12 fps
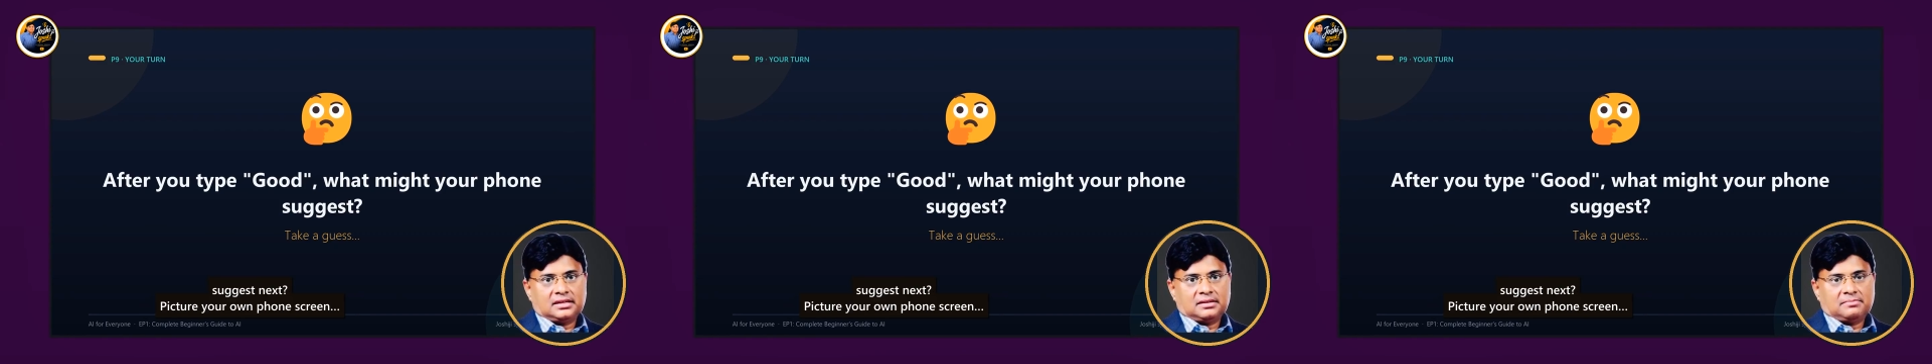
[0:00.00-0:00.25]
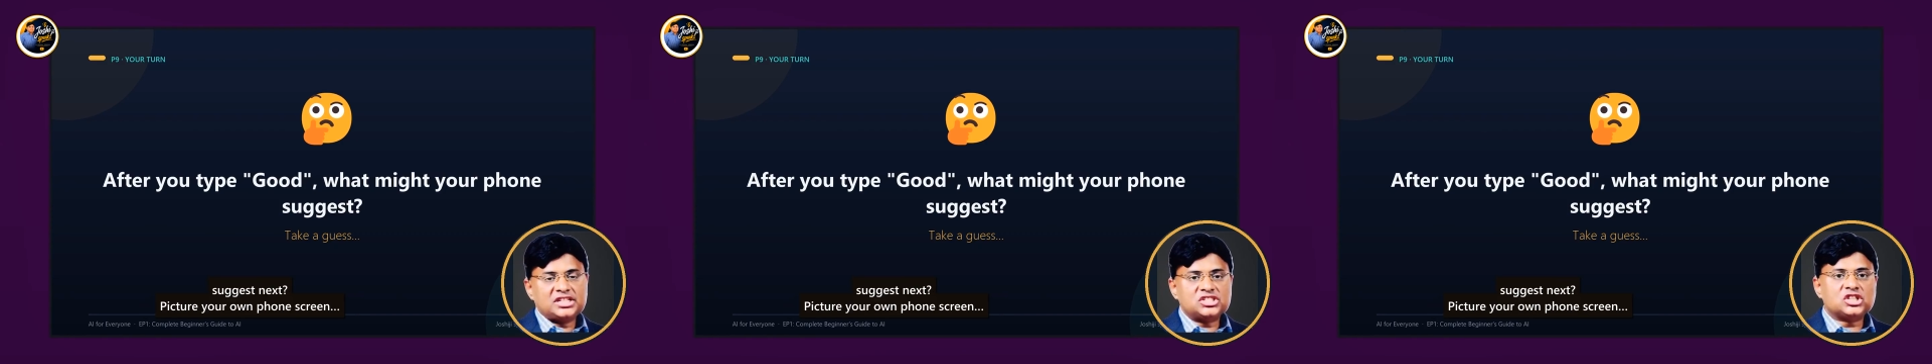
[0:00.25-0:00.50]

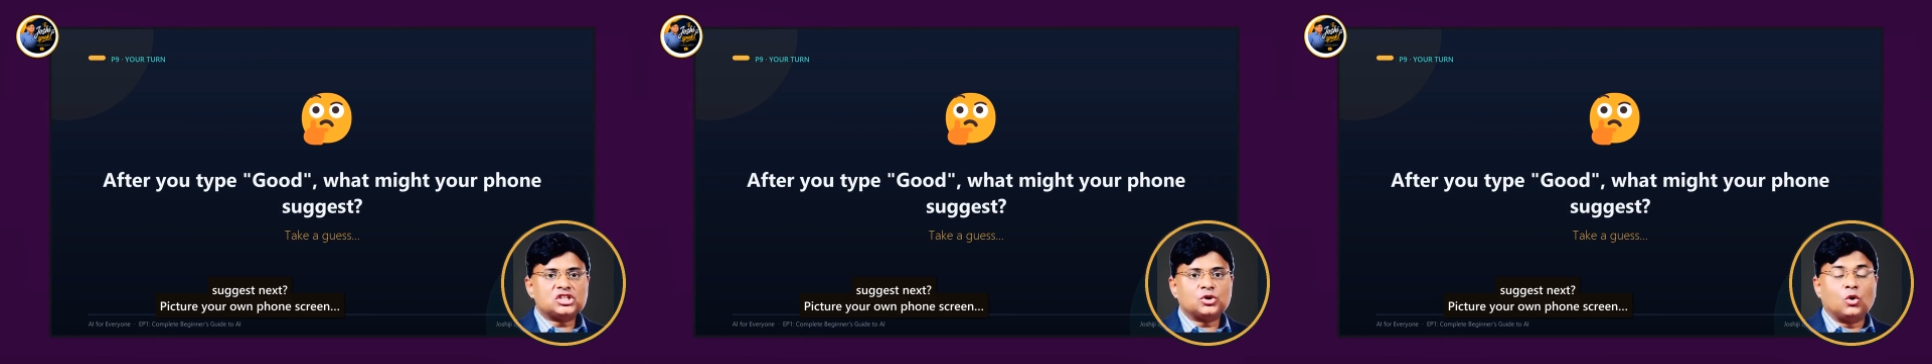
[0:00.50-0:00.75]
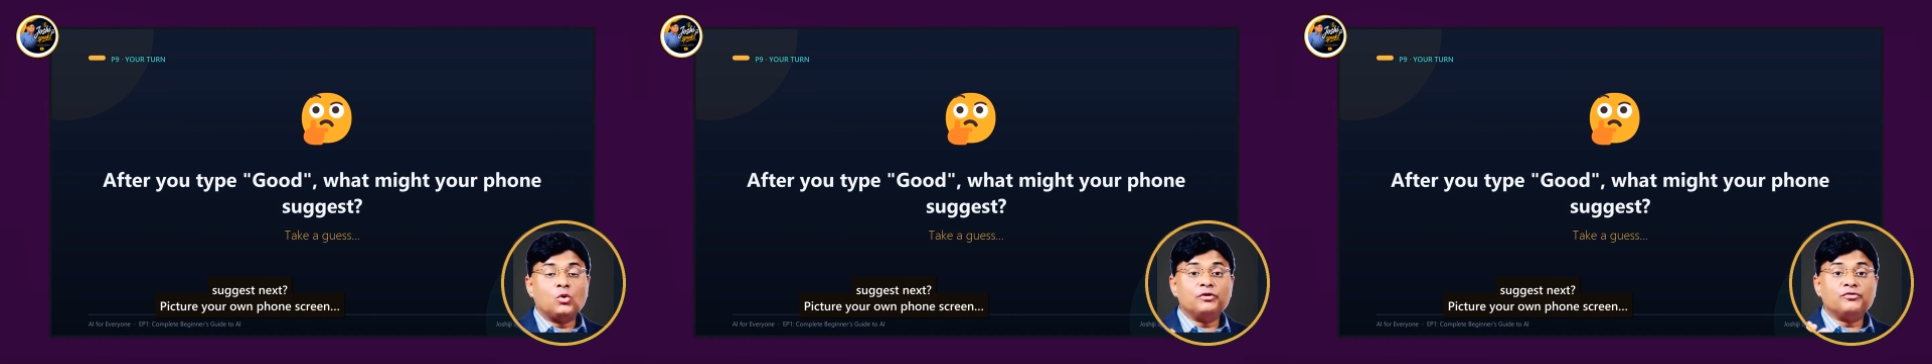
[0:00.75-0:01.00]
Picture
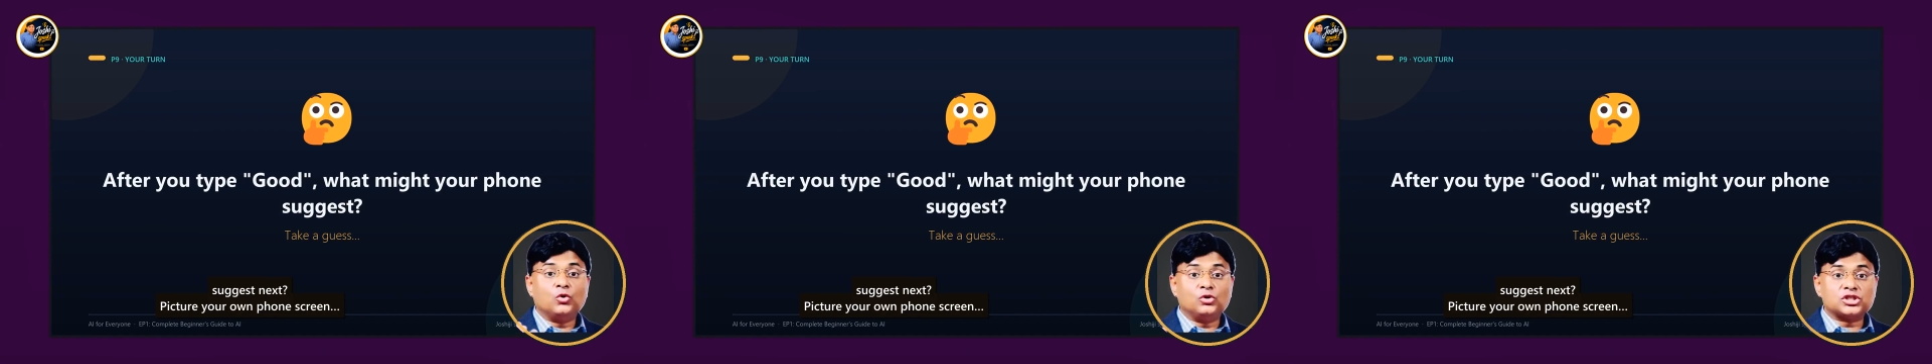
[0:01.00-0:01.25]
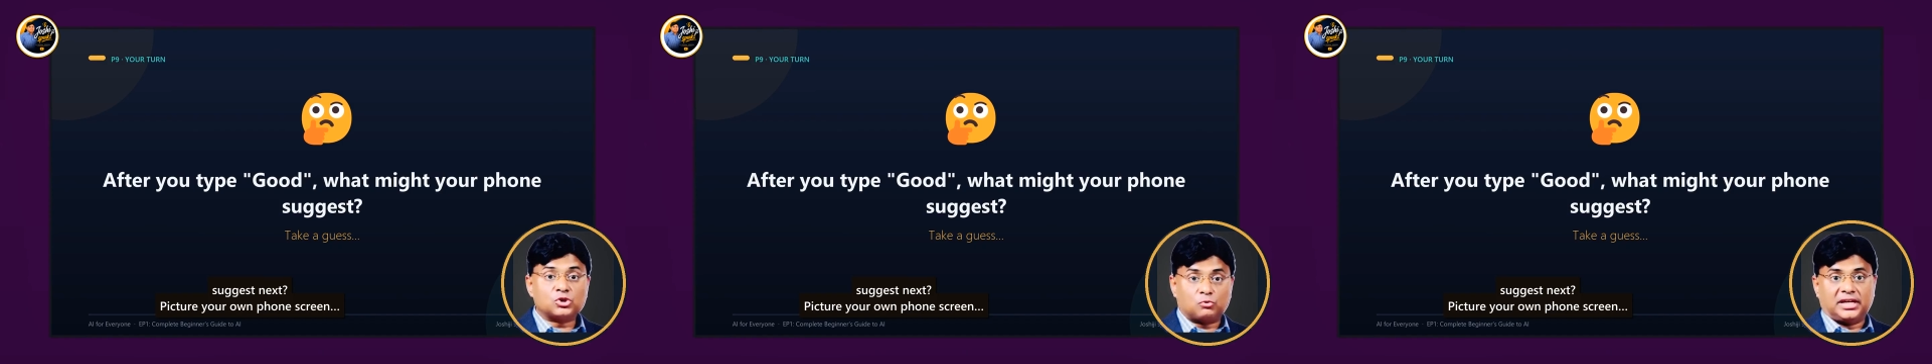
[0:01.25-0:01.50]
your own phone
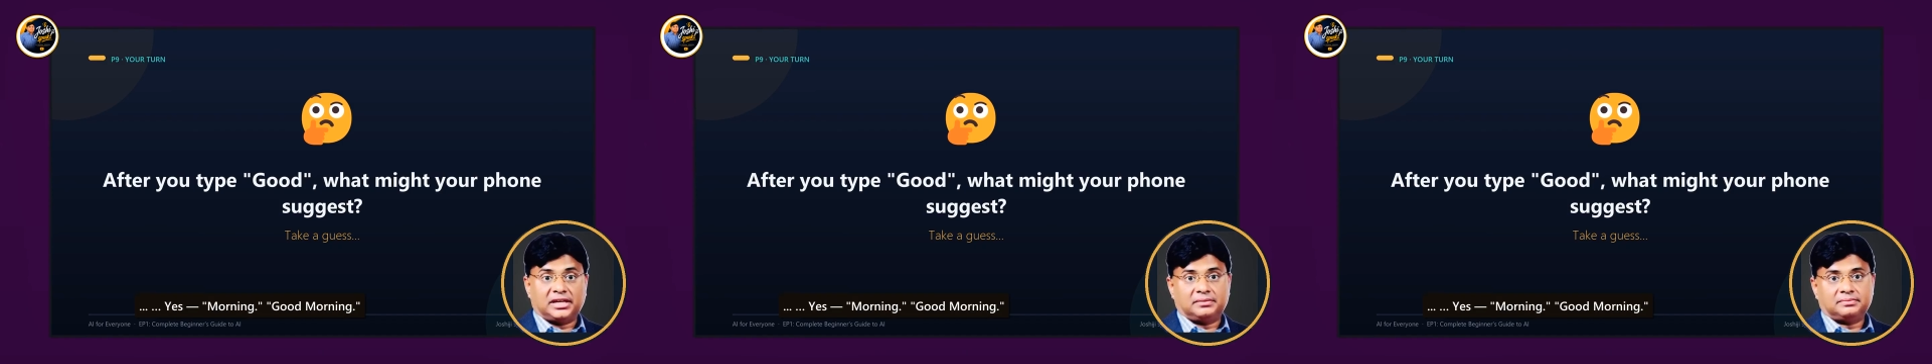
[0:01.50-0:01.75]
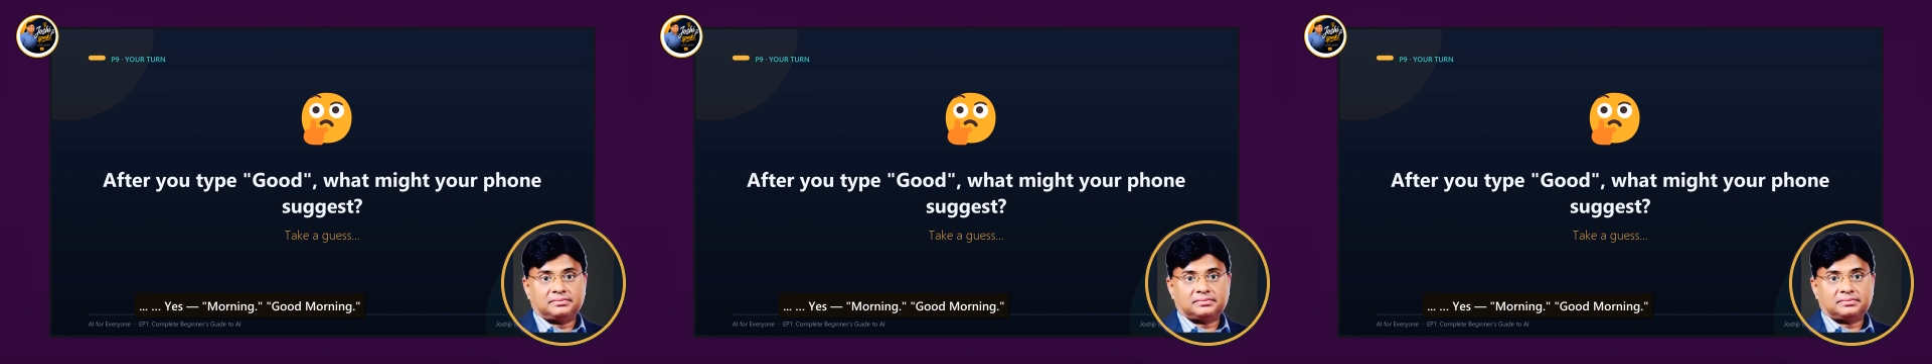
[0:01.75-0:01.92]
screen.